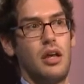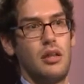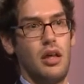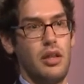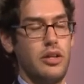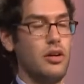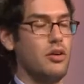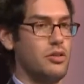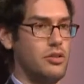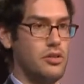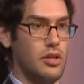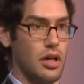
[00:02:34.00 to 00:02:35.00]
Uh, they
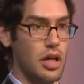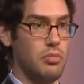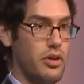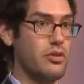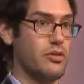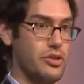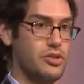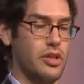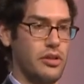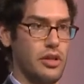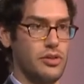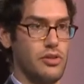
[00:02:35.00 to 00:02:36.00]
noted a couple other interesting
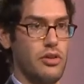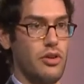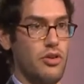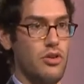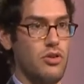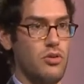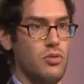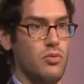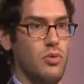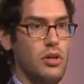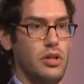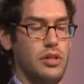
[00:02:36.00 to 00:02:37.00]
things though that are new.
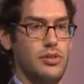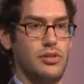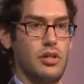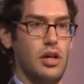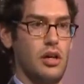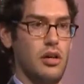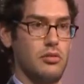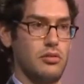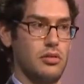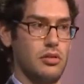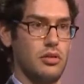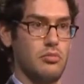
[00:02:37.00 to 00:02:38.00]
One is uh,
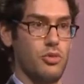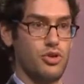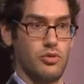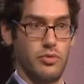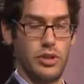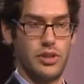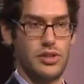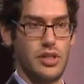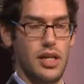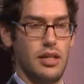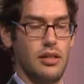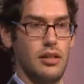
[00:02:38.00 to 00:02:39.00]
commercial real
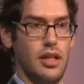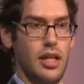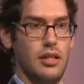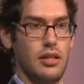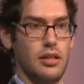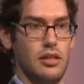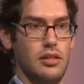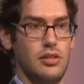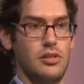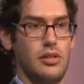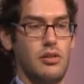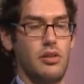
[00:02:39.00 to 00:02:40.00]
estate lending
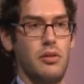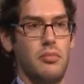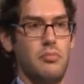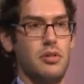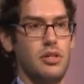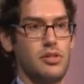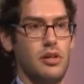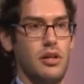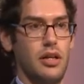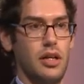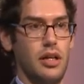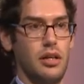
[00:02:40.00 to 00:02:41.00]
conditions they thought might be starting
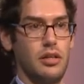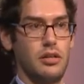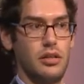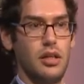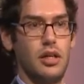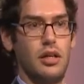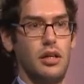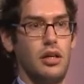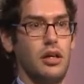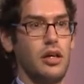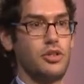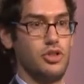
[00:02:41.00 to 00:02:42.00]
to get a little
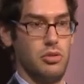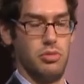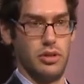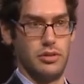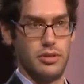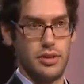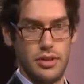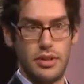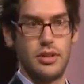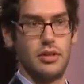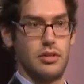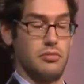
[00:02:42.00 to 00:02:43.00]
bad uh, underwriting.
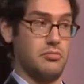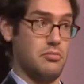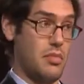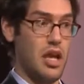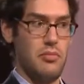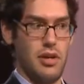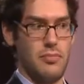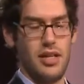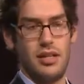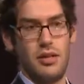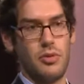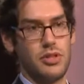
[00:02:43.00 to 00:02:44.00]
Starting to maybe I mean
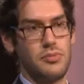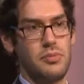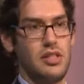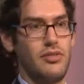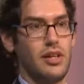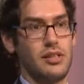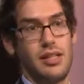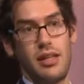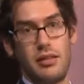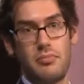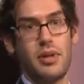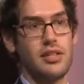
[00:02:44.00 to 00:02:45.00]
they weren't specific.
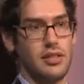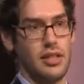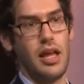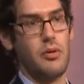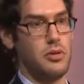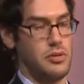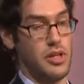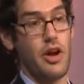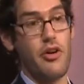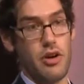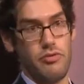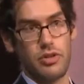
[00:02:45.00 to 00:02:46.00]
Exact. Basically, that was an
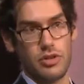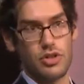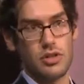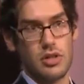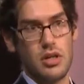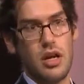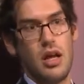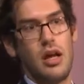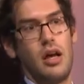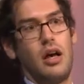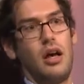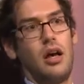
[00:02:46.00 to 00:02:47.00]
area for concern.
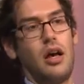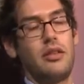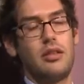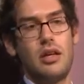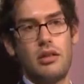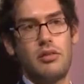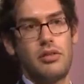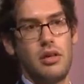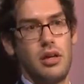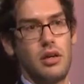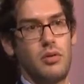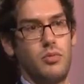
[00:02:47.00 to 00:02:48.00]
Uh, and then the other
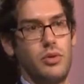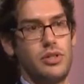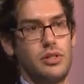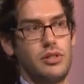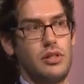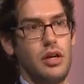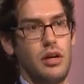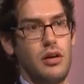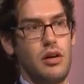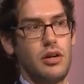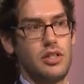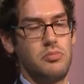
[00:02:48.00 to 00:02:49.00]
thing, which is, uh,
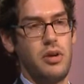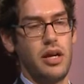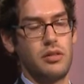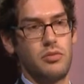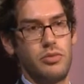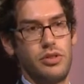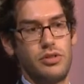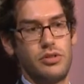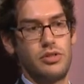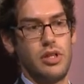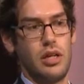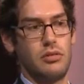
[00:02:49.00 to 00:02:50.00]
harkens back to
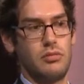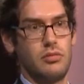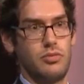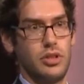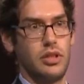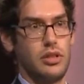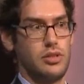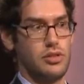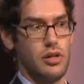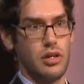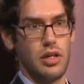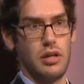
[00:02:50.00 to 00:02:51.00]
research that really
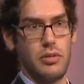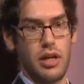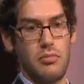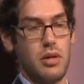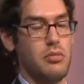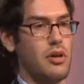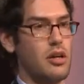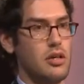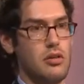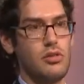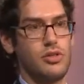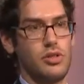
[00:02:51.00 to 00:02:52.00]
started coming out maybe about a
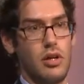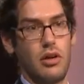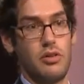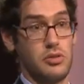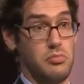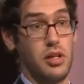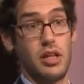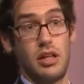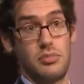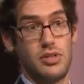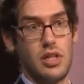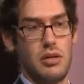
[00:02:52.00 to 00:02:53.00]
year or so ago and is picking
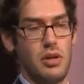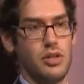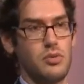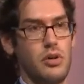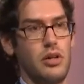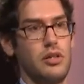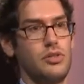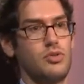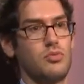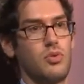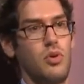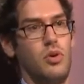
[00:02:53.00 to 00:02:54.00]
up steam elsewhere, is the
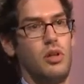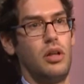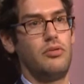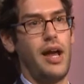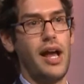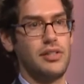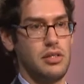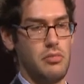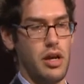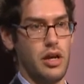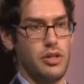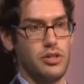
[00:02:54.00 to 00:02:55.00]
role of asset
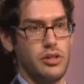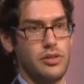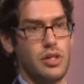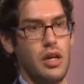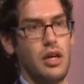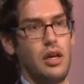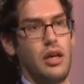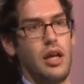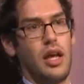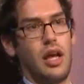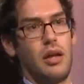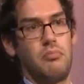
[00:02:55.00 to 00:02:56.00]
managers
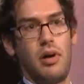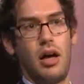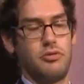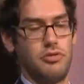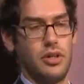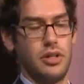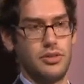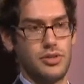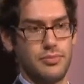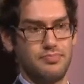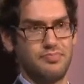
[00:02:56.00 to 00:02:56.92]
and bond funds